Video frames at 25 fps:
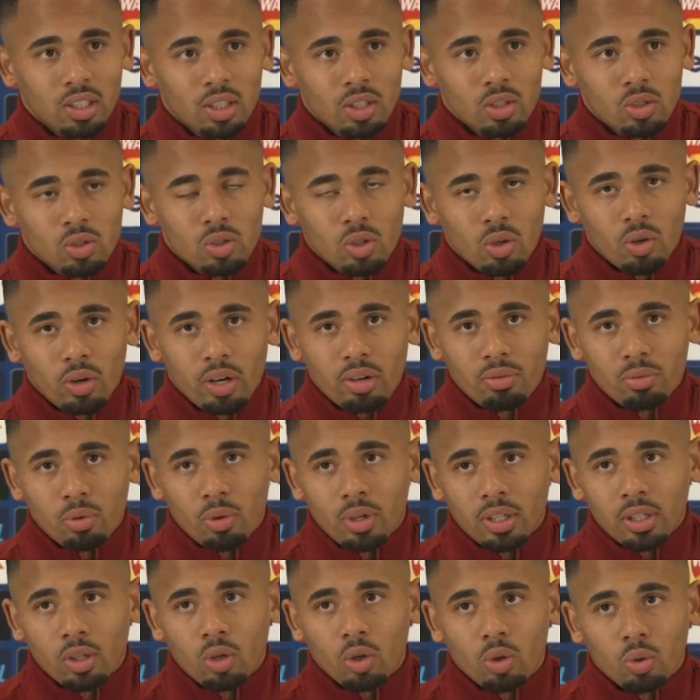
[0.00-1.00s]
So
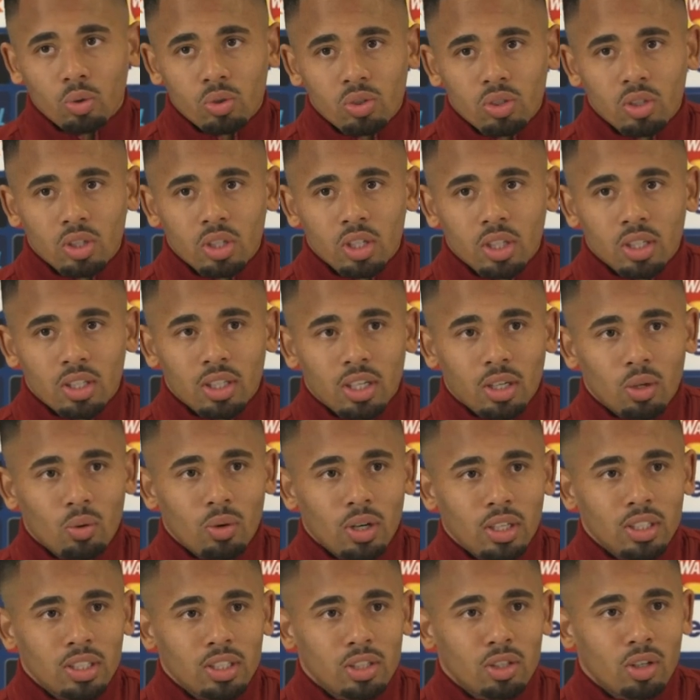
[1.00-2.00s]
everyone knows the
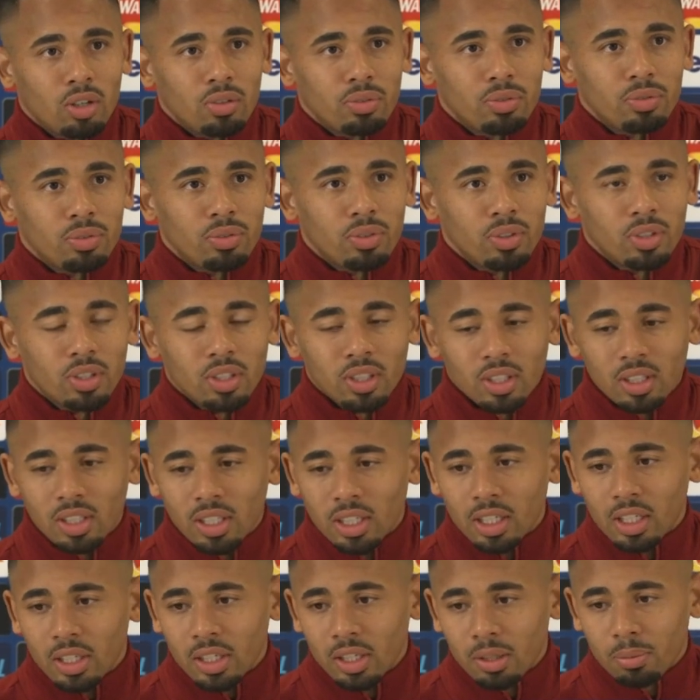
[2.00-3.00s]
quality of the
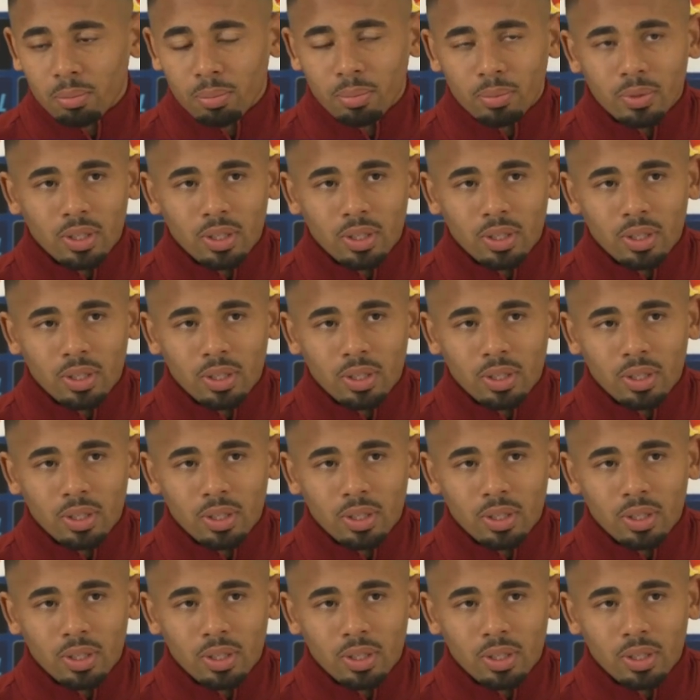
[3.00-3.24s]
club,